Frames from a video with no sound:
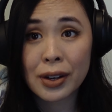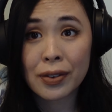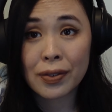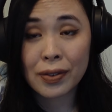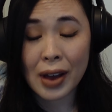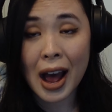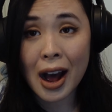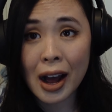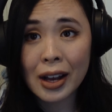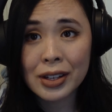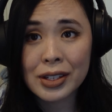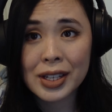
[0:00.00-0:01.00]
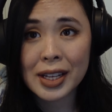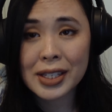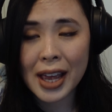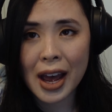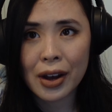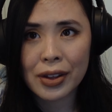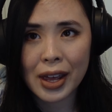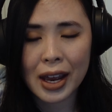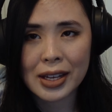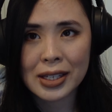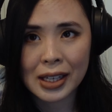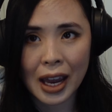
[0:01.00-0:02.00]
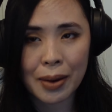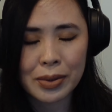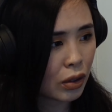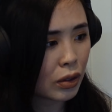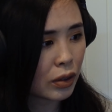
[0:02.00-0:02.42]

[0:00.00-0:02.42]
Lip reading: of Hans, that's how they escaped.